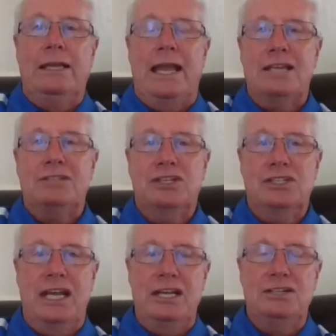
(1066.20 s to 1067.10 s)
Gas
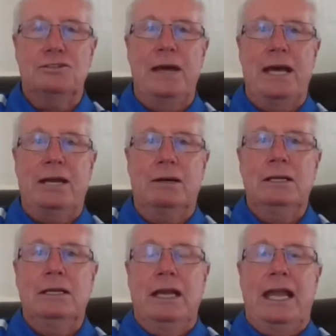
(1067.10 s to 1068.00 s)
exchange is
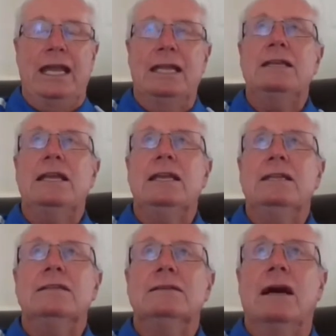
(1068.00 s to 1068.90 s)
better. And
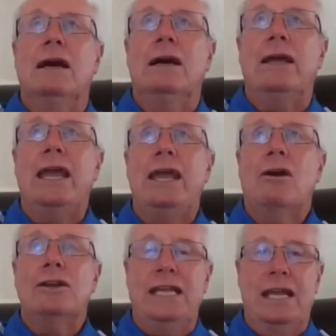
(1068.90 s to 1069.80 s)
in
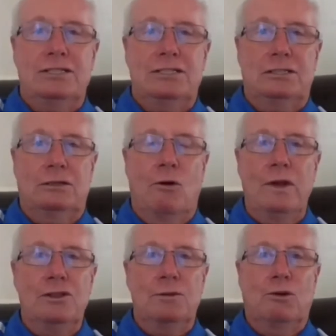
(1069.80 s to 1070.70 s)
ARDS,
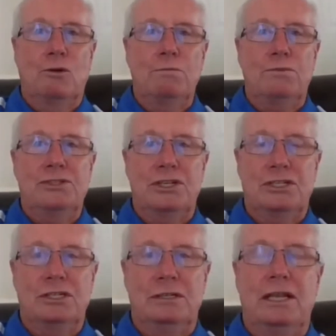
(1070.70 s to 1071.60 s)
going to the prone
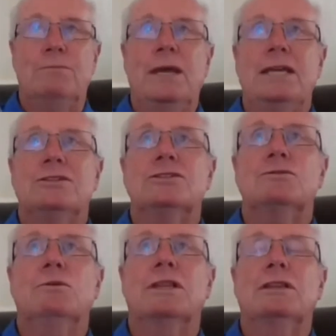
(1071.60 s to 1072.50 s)
position in
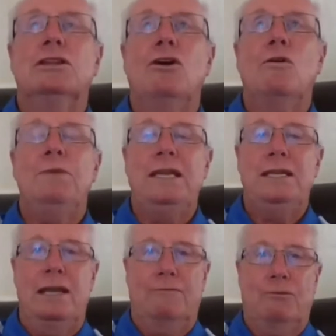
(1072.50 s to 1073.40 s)
patients with low P
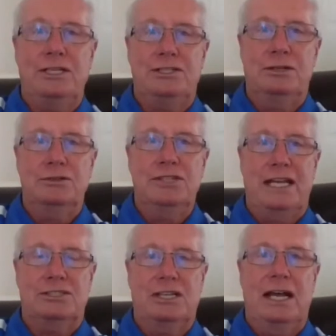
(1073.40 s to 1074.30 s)
to F ratios,
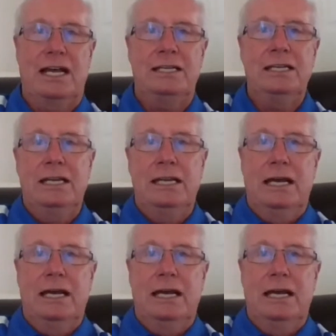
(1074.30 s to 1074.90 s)
next slide,